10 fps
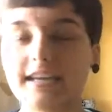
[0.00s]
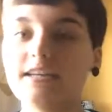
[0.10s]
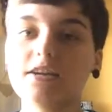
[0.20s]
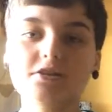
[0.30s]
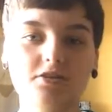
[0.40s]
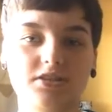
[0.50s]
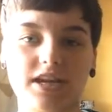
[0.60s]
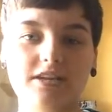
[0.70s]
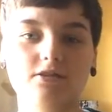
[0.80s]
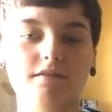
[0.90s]
didn't
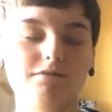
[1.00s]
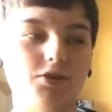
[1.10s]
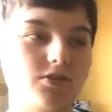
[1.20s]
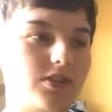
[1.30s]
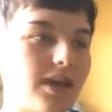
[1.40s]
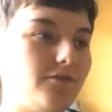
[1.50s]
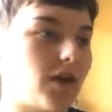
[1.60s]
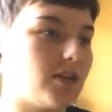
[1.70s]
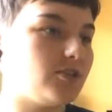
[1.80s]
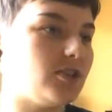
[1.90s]
understand her at first. I
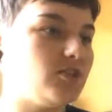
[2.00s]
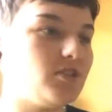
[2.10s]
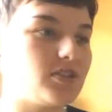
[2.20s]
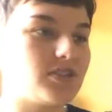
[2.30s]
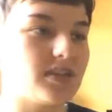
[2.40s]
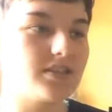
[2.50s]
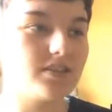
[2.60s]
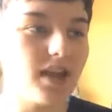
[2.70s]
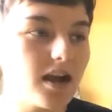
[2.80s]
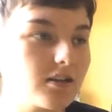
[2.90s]
thought she's just
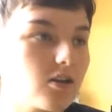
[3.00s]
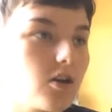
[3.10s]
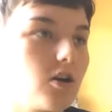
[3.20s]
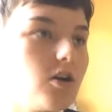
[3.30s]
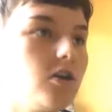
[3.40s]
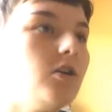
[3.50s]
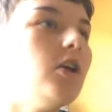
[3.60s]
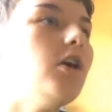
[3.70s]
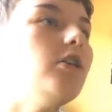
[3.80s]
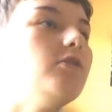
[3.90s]
this young girl
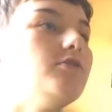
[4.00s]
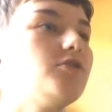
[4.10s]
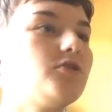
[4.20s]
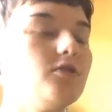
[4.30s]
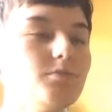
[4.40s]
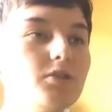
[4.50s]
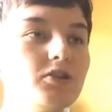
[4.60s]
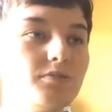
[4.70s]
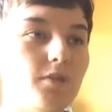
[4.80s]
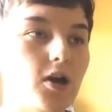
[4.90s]
who's super
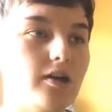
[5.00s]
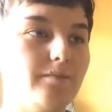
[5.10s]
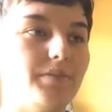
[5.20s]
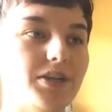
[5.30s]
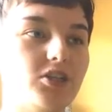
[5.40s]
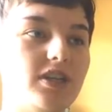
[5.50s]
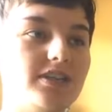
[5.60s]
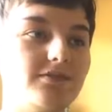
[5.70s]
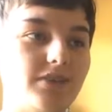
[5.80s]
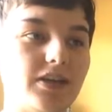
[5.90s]
smart, but
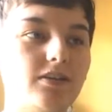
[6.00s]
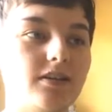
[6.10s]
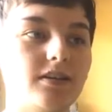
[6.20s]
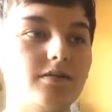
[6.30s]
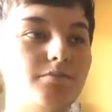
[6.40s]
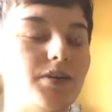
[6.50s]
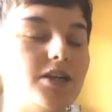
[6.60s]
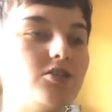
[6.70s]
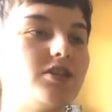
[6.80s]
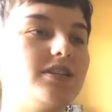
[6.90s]
she's
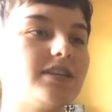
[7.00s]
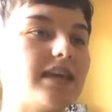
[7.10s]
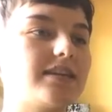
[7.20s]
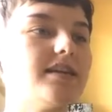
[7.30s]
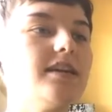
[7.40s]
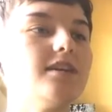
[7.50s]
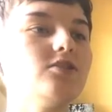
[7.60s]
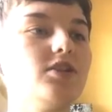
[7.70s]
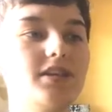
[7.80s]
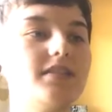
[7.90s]
like,
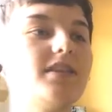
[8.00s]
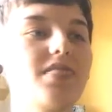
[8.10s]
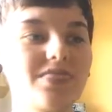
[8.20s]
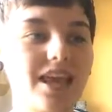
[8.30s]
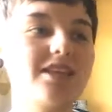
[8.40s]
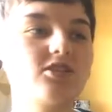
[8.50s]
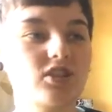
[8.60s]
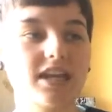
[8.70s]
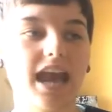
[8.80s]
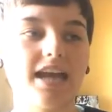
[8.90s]
she doesn't think
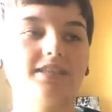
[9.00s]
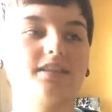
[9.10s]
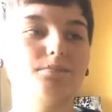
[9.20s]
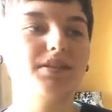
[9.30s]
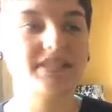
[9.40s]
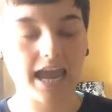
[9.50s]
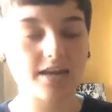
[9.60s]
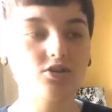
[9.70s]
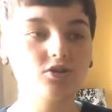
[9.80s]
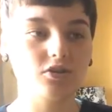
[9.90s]
she has the
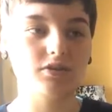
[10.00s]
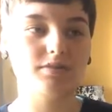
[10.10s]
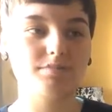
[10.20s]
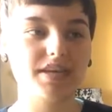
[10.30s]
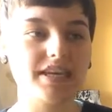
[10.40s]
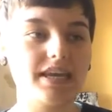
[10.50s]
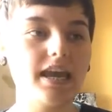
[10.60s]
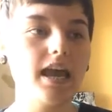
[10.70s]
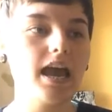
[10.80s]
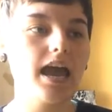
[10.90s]
potential to be
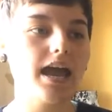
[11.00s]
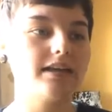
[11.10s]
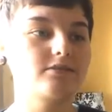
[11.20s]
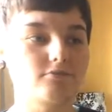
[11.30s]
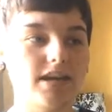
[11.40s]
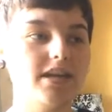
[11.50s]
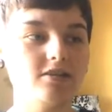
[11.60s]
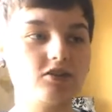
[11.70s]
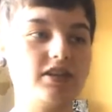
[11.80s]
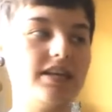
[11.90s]
as great
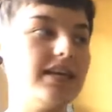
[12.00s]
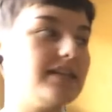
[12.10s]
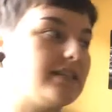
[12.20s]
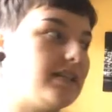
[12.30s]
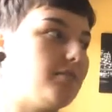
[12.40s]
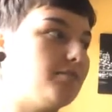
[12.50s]
as she is. And